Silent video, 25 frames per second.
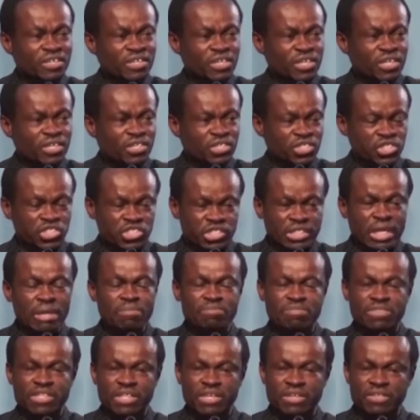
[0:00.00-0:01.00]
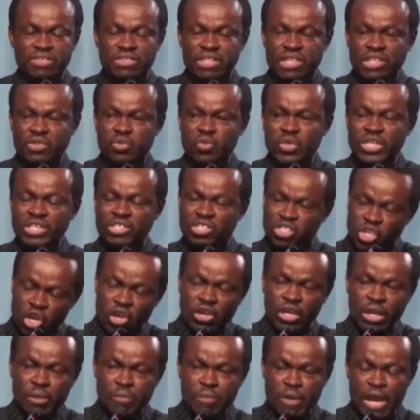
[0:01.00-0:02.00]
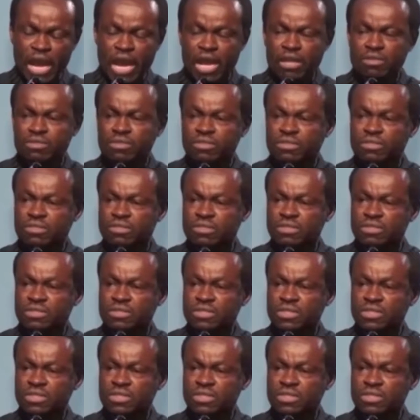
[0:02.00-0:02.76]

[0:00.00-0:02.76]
is something that we talk about.